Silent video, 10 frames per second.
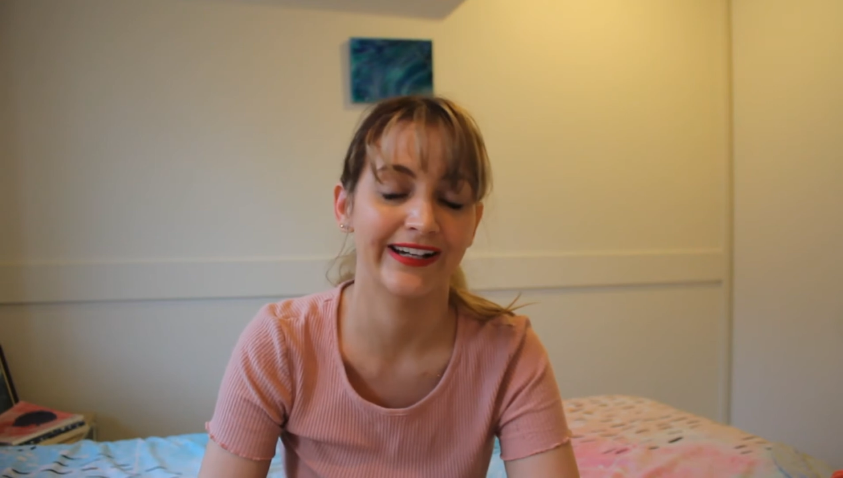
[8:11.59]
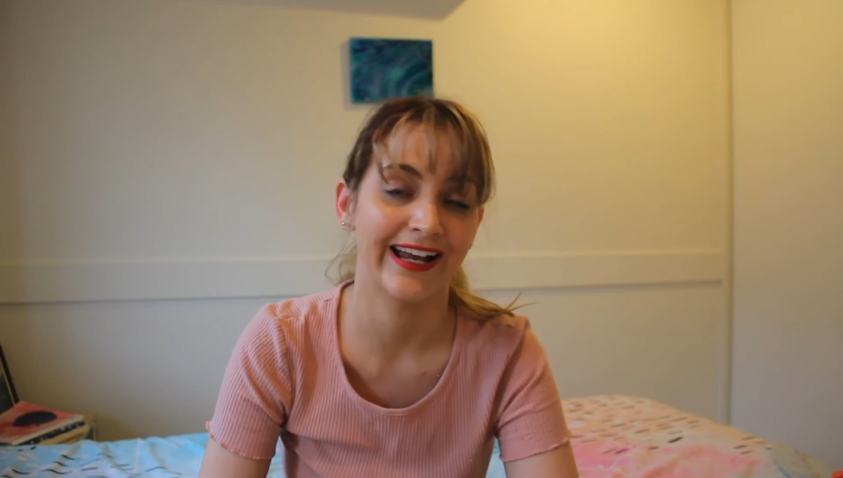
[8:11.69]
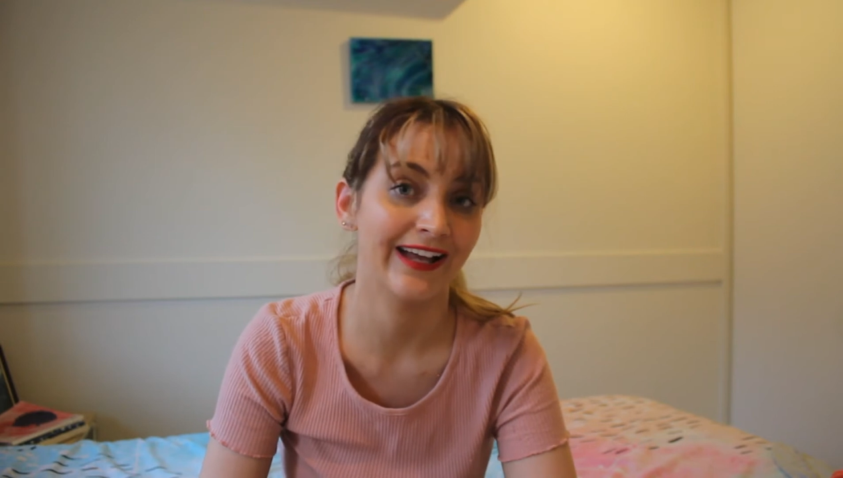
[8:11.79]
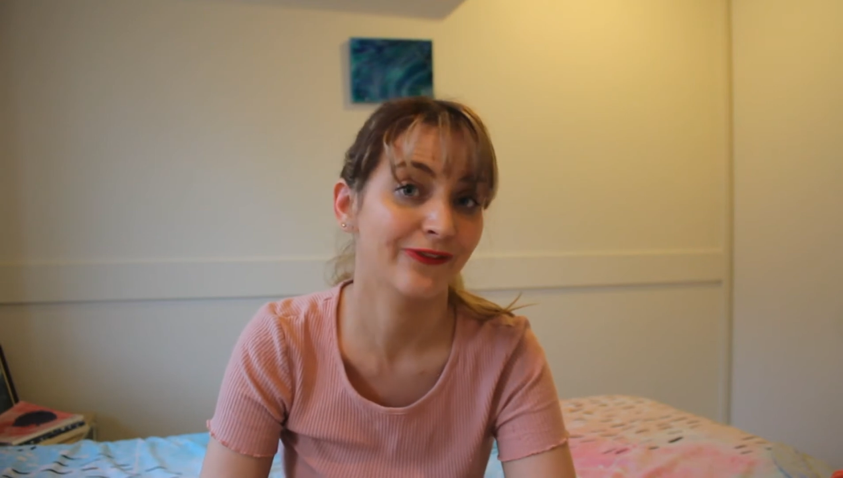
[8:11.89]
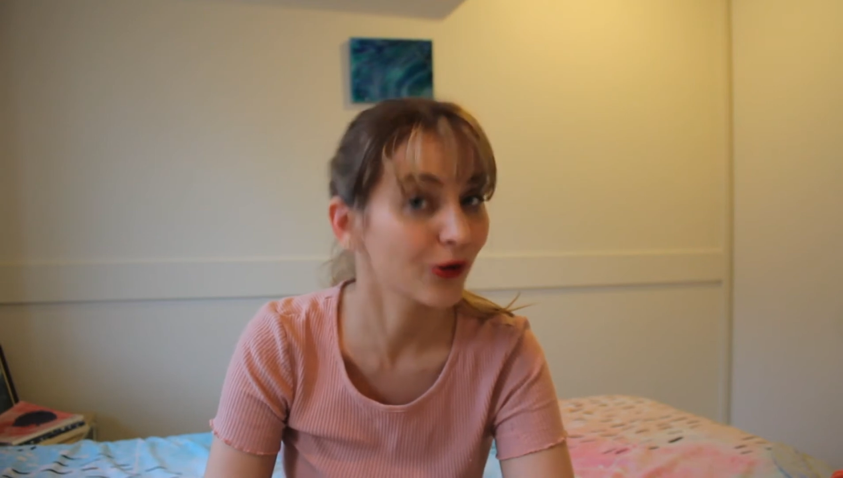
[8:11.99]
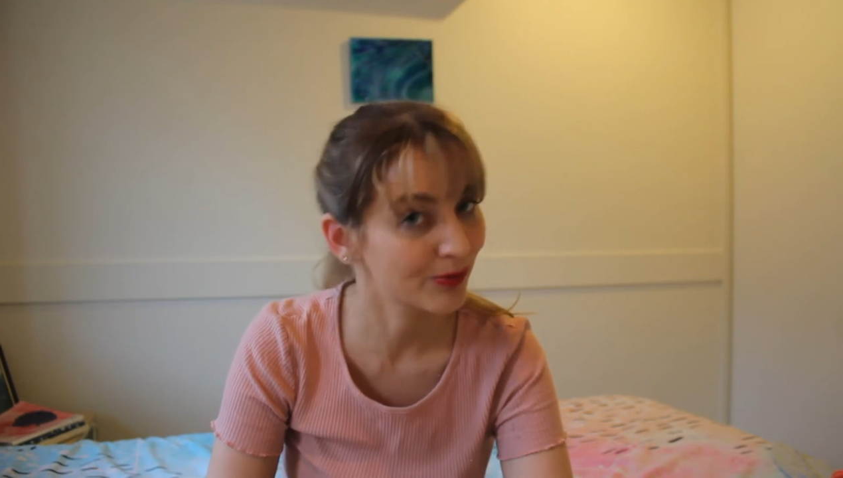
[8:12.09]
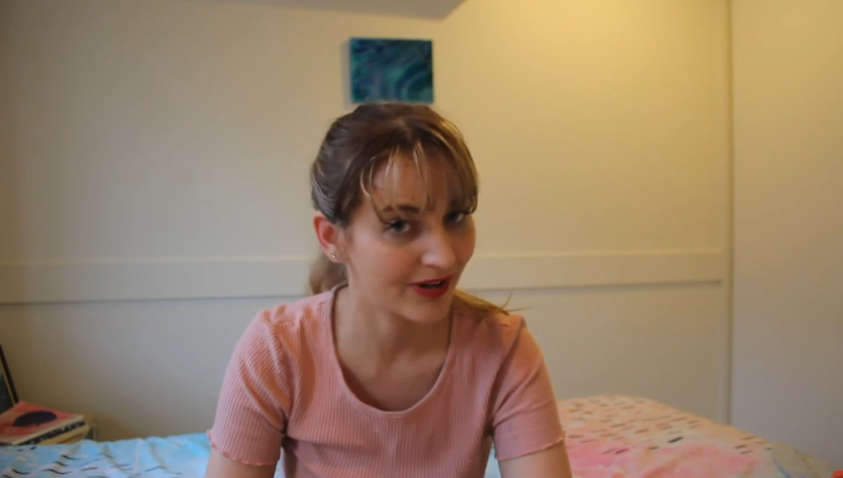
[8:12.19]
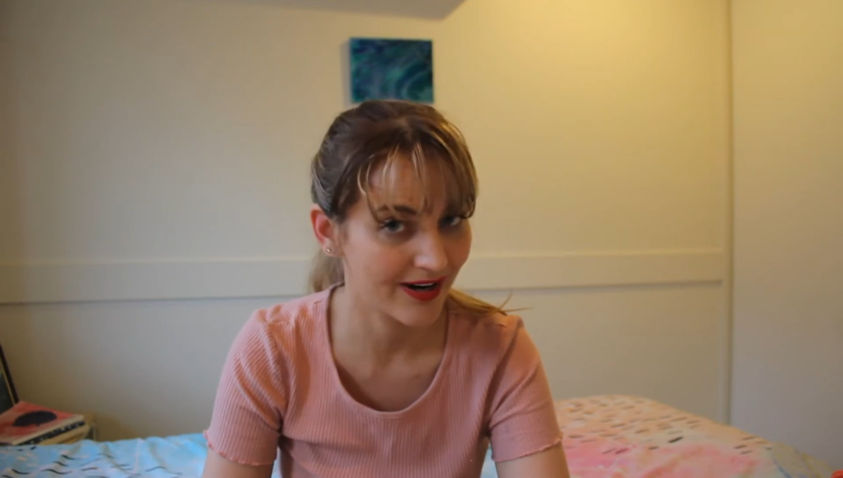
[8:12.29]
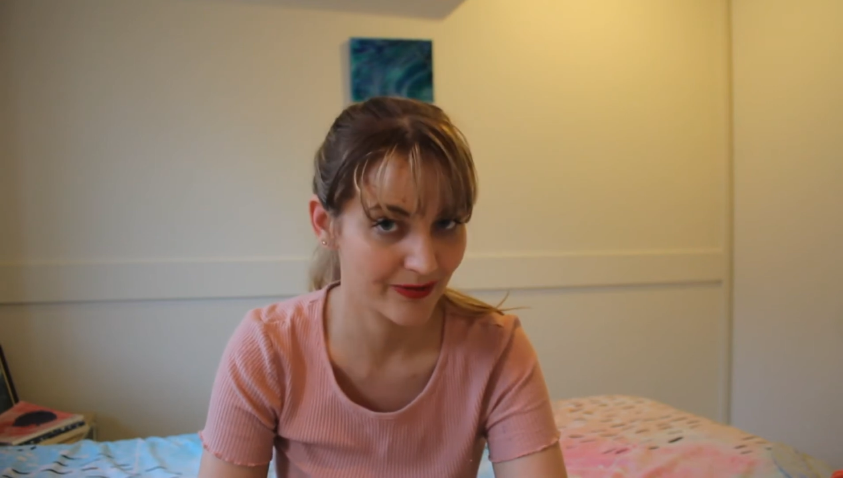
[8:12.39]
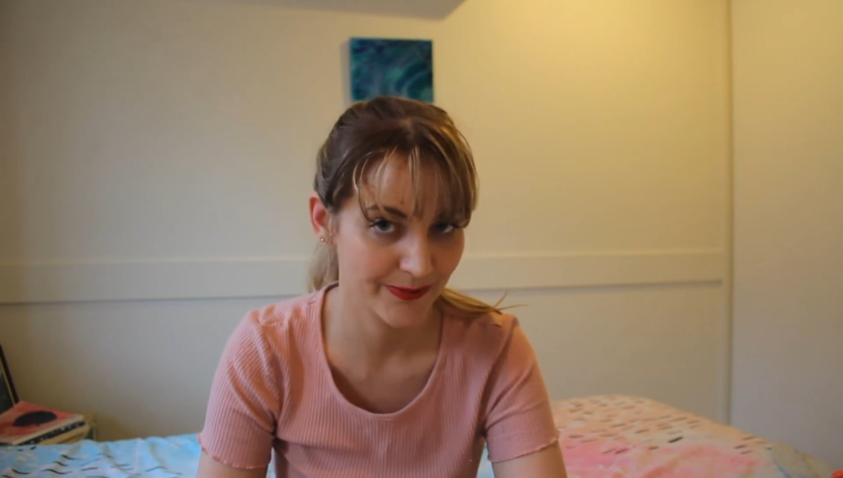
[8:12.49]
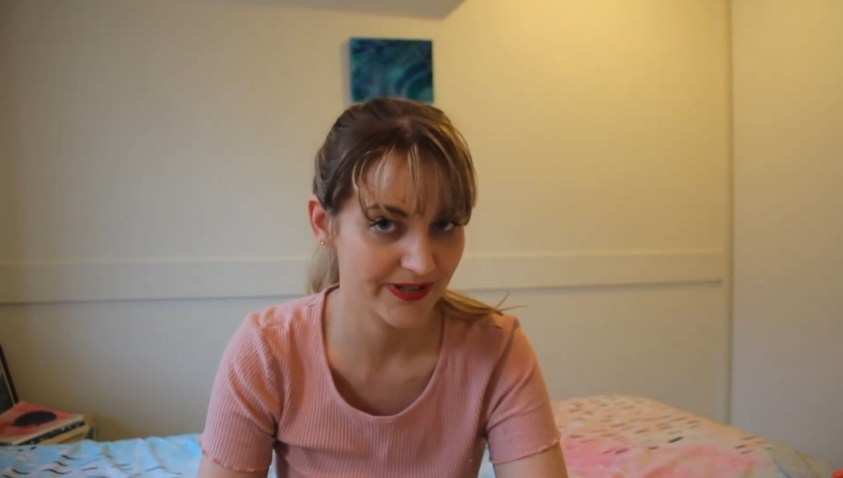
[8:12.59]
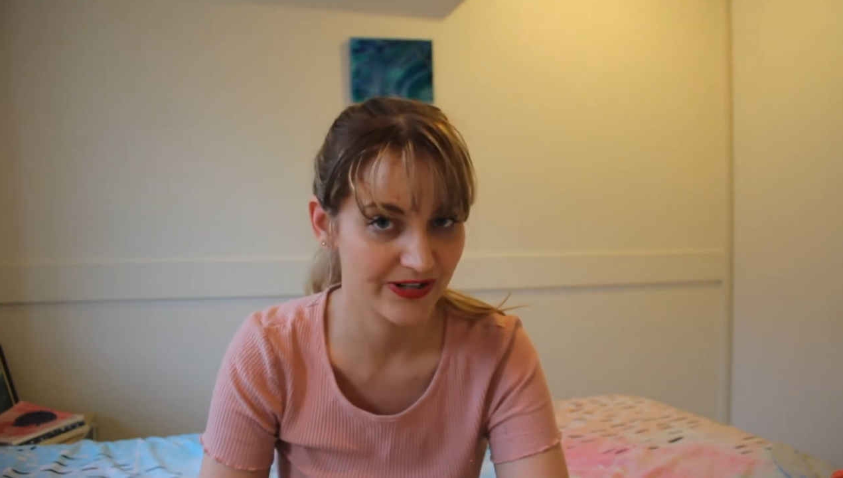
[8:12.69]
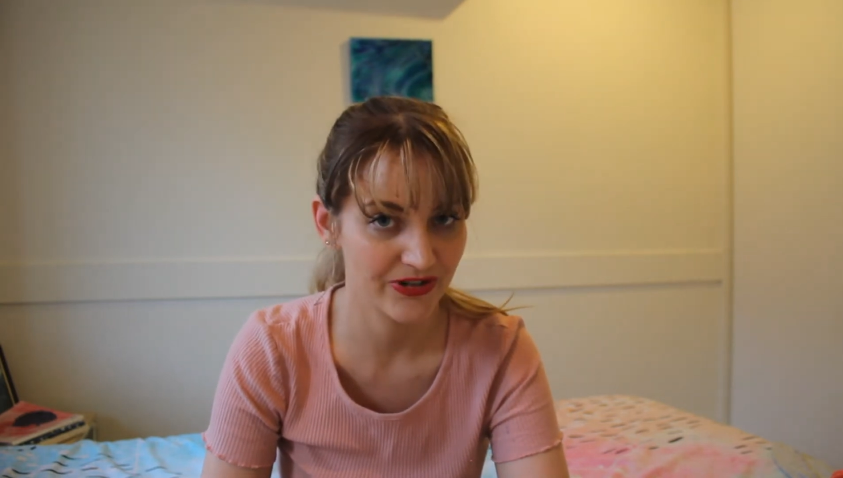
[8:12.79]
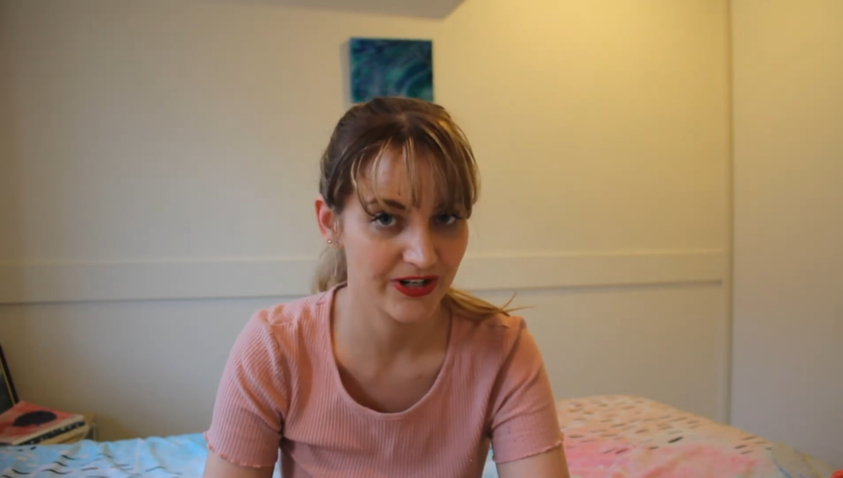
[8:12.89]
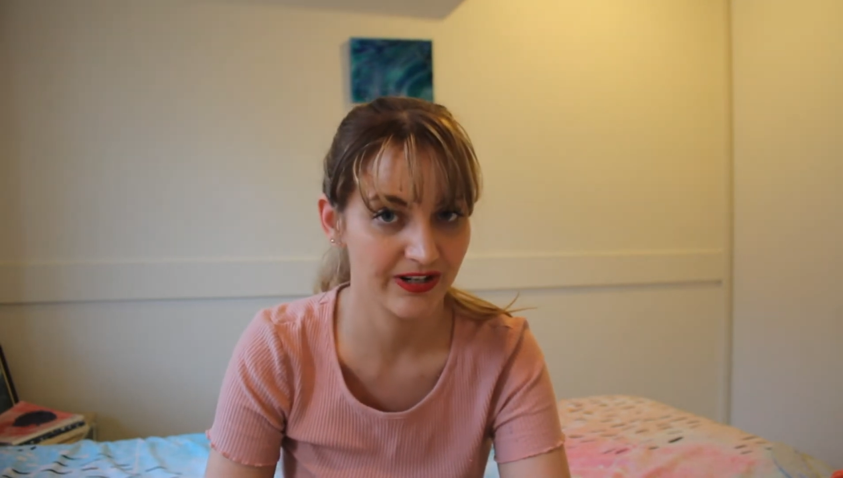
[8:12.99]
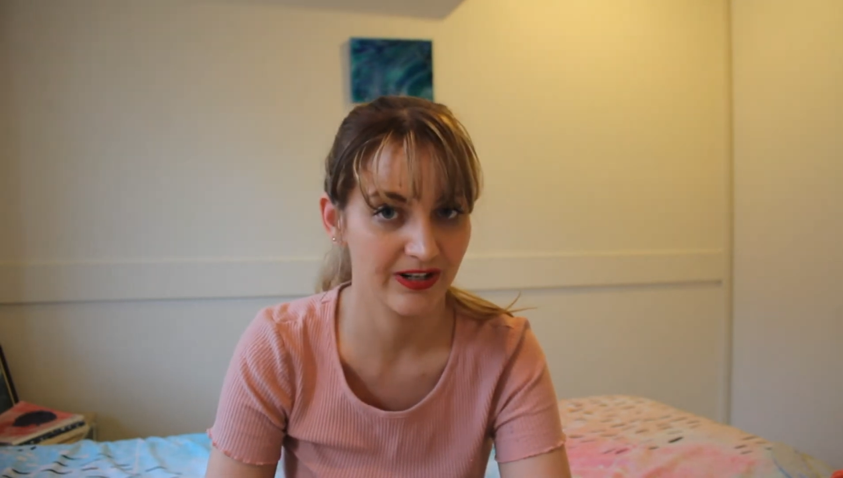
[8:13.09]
I had no prior obstetric